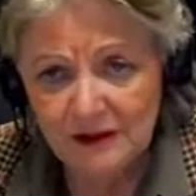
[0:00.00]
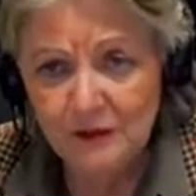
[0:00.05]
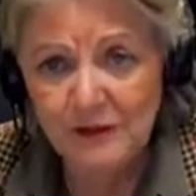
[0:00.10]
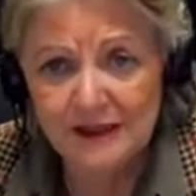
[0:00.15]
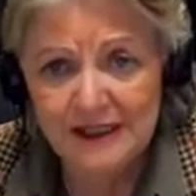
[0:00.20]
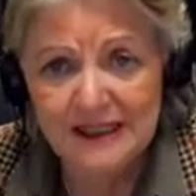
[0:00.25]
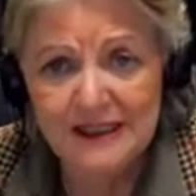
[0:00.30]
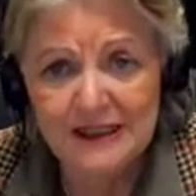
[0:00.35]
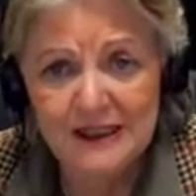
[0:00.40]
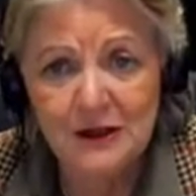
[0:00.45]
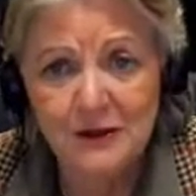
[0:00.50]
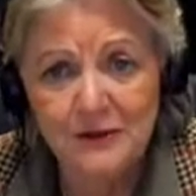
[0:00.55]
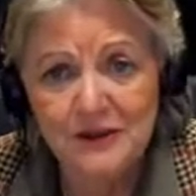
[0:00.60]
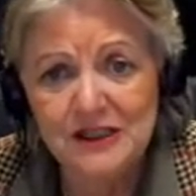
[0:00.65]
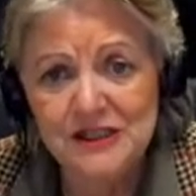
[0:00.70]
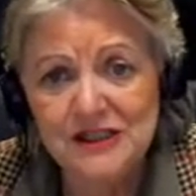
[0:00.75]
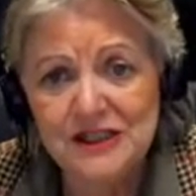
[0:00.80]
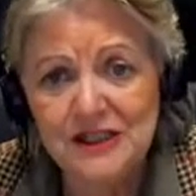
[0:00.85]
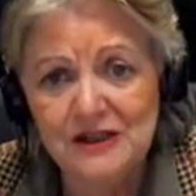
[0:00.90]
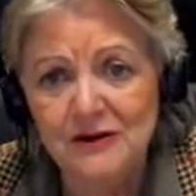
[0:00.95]
We need
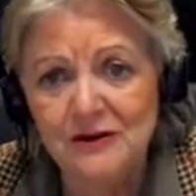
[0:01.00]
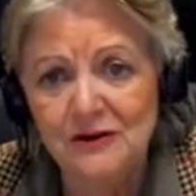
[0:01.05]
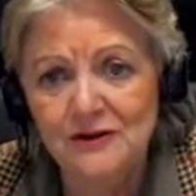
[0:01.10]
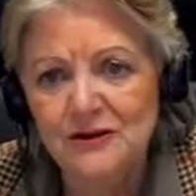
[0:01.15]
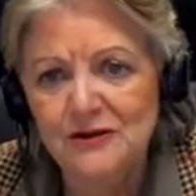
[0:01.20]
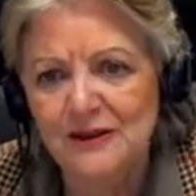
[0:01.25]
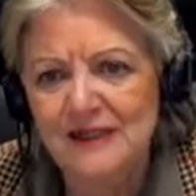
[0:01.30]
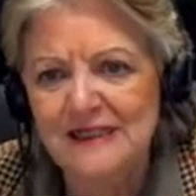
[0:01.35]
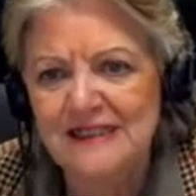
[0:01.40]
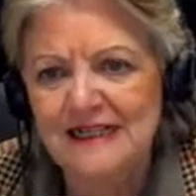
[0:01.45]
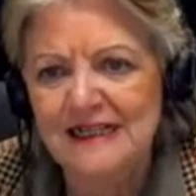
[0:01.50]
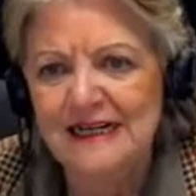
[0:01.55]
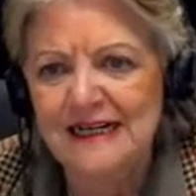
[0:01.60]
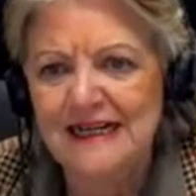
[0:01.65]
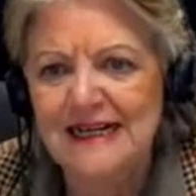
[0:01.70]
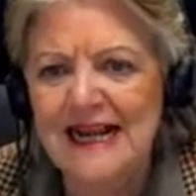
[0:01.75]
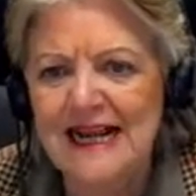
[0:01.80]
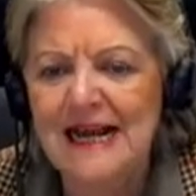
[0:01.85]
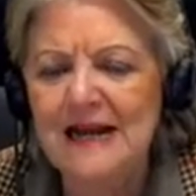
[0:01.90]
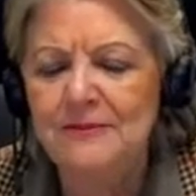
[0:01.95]
cohesion also as an
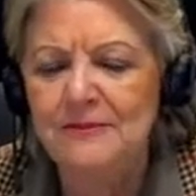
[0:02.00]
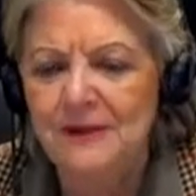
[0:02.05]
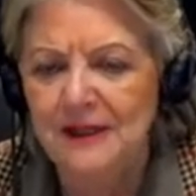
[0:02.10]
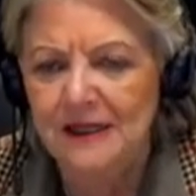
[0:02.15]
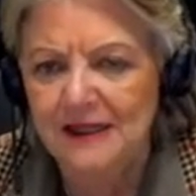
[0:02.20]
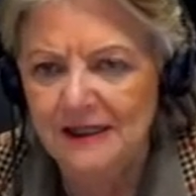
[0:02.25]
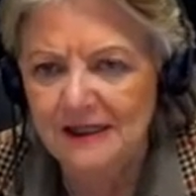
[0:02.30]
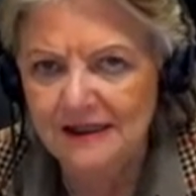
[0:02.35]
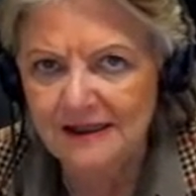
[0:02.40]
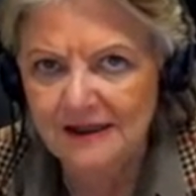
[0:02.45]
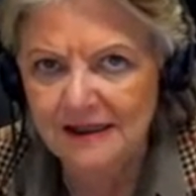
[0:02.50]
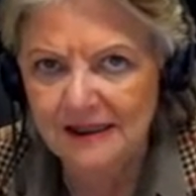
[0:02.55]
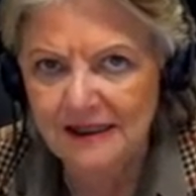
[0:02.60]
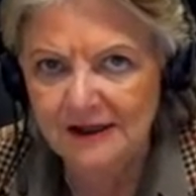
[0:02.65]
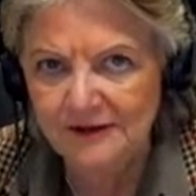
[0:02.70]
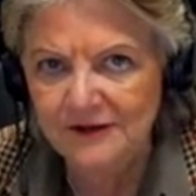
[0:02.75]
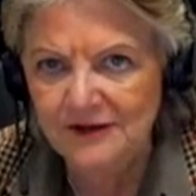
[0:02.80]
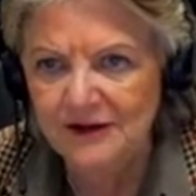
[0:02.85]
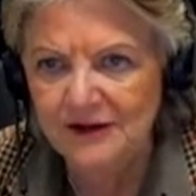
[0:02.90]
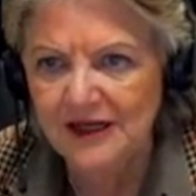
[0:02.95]
enabler
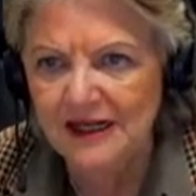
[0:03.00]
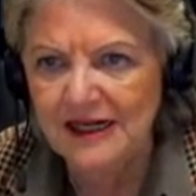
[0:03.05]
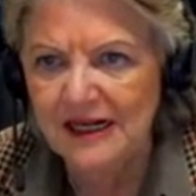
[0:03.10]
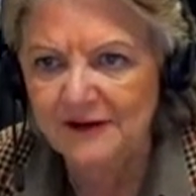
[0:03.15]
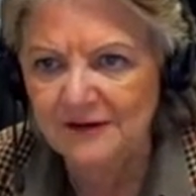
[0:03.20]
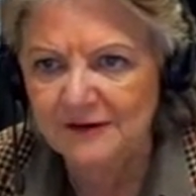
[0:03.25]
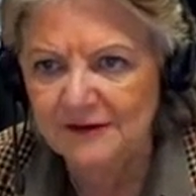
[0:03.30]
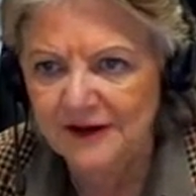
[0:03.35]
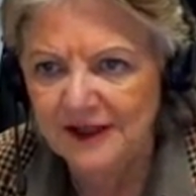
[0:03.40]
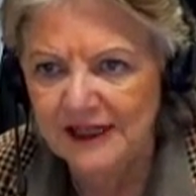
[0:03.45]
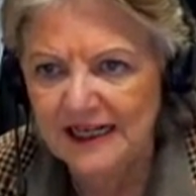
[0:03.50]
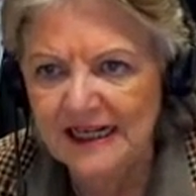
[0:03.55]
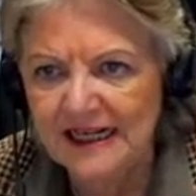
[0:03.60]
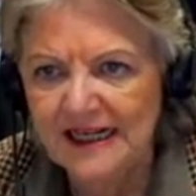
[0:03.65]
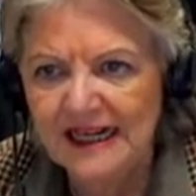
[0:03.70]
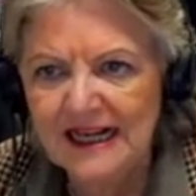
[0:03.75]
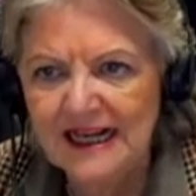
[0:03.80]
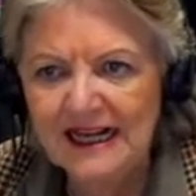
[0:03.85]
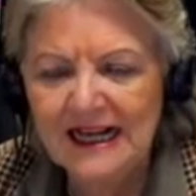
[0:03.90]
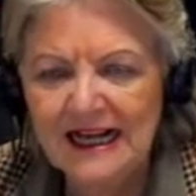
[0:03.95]
of the recovery
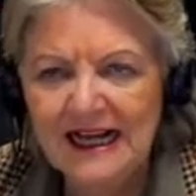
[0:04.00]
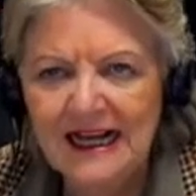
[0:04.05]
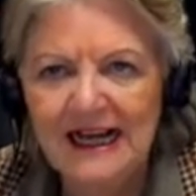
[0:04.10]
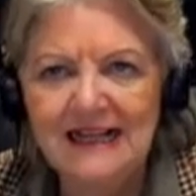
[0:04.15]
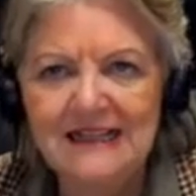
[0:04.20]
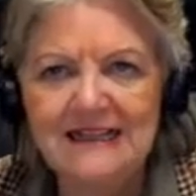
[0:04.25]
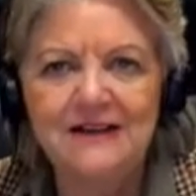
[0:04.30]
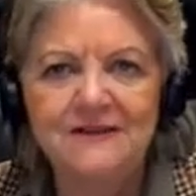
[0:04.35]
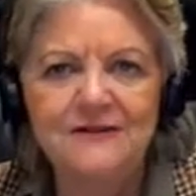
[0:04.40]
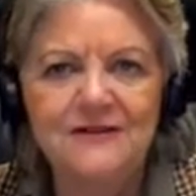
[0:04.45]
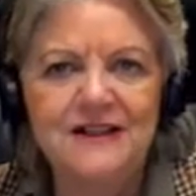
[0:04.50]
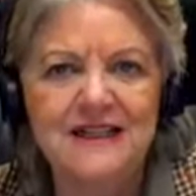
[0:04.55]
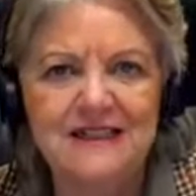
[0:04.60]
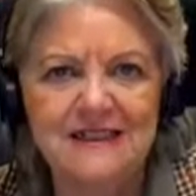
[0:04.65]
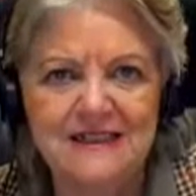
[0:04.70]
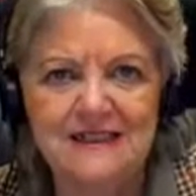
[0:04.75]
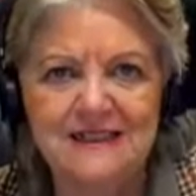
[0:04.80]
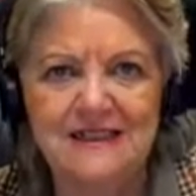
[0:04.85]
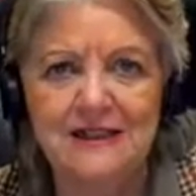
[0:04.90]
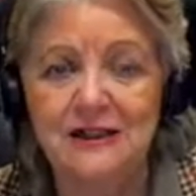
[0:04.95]
and of
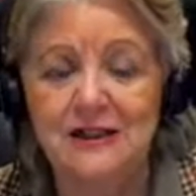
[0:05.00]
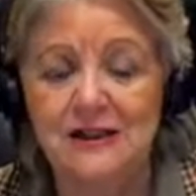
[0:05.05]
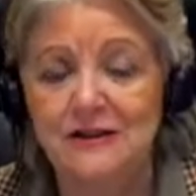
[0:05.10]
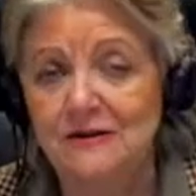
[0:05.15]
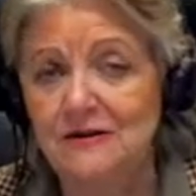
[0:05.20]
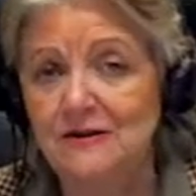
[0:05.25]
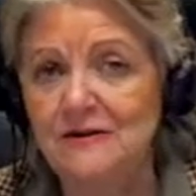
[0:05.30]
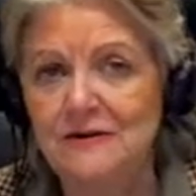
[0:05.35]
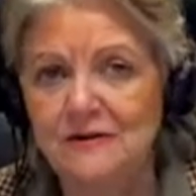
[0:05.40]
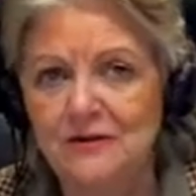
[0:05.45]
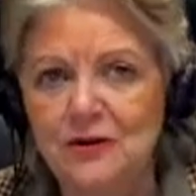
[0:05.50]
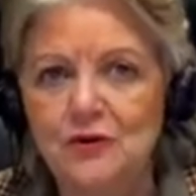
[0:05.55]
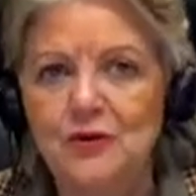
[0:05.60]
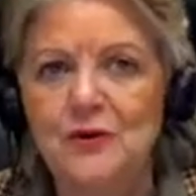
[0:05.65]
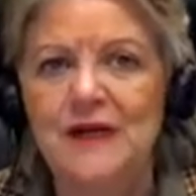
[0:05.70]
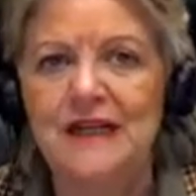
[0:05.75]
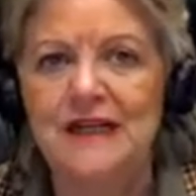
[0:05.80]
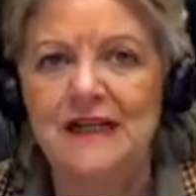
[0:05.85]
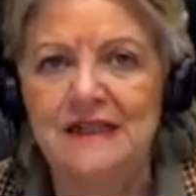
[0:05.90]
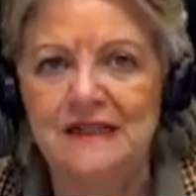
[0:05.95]
these
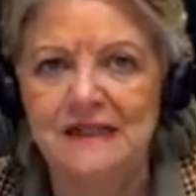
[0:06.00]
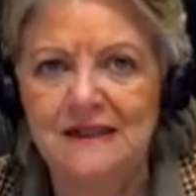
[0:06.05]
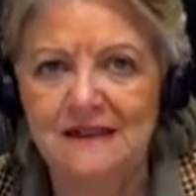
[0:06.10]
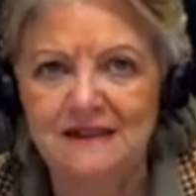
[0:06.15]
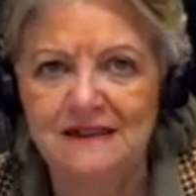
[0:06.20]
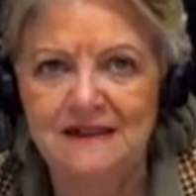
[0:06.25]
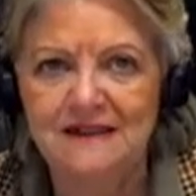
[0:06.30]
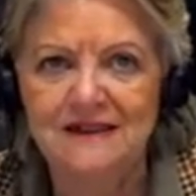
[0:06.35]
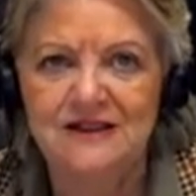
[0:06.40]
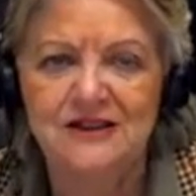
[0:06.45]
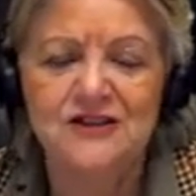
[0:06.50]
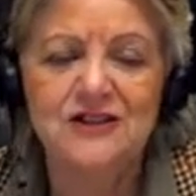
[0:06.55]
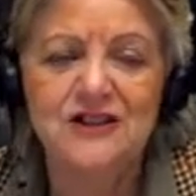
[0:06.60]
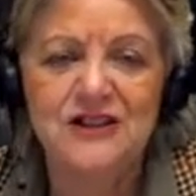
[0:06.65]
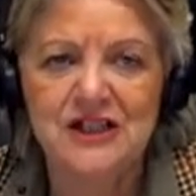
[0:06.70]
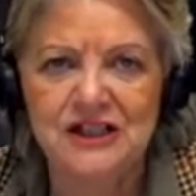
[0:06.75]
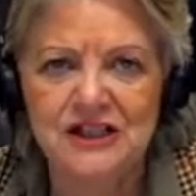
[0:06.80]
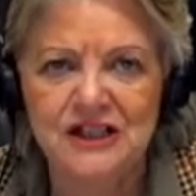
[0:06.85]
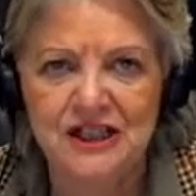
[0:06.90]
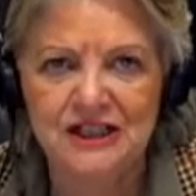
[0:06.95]
twin
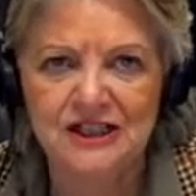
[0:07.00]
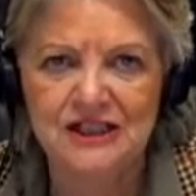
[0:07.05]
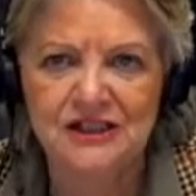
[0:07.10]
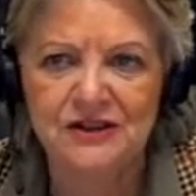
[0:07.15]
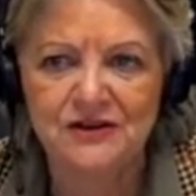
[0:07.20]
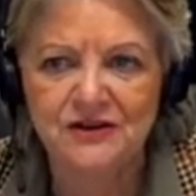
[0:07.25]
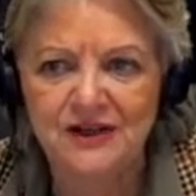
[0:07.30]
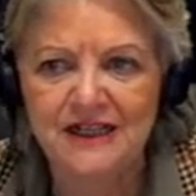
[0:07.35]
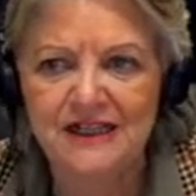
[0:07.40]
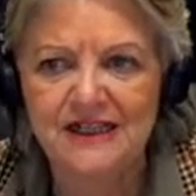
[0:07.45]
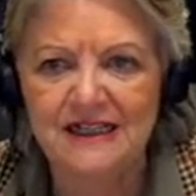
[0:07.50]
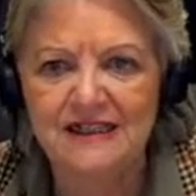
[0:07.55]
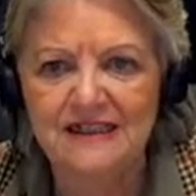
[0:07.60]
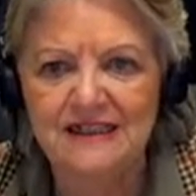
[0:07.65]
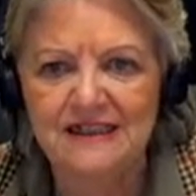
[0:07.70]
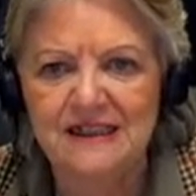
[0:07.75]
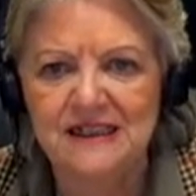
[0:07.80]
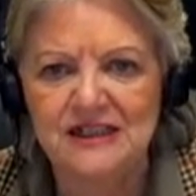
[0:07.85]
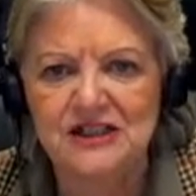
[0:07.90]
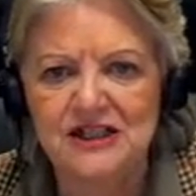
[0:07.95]
transitions, the green and
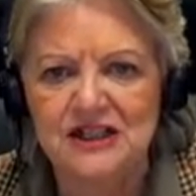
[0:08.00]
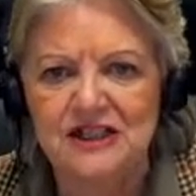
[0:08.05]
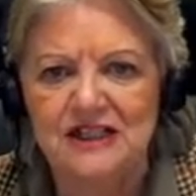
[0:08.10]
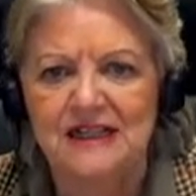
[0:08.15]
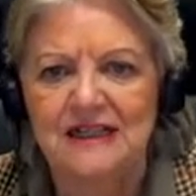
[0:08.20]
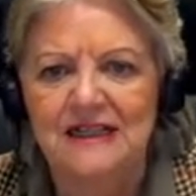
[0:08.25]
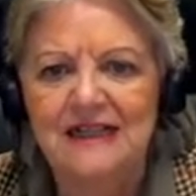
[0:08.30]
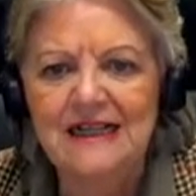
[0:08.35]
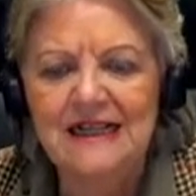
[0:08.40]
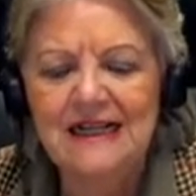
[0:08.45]
the digital.